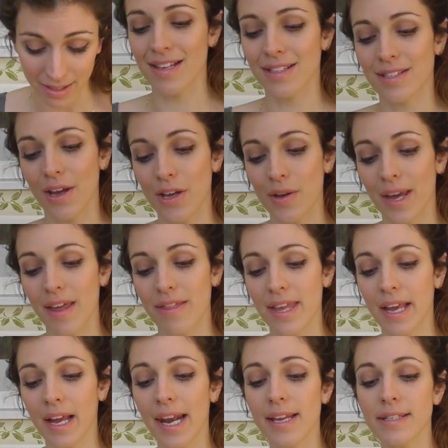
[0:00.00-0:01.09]
So you get
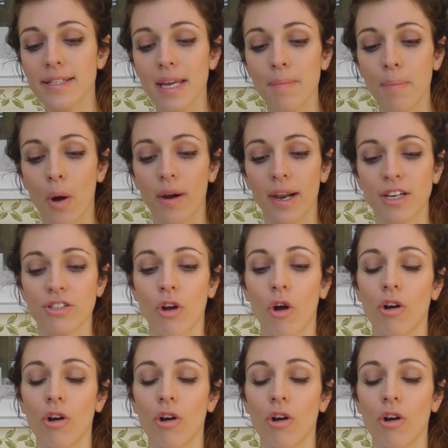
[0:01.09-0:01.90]
the Cleanse and Polish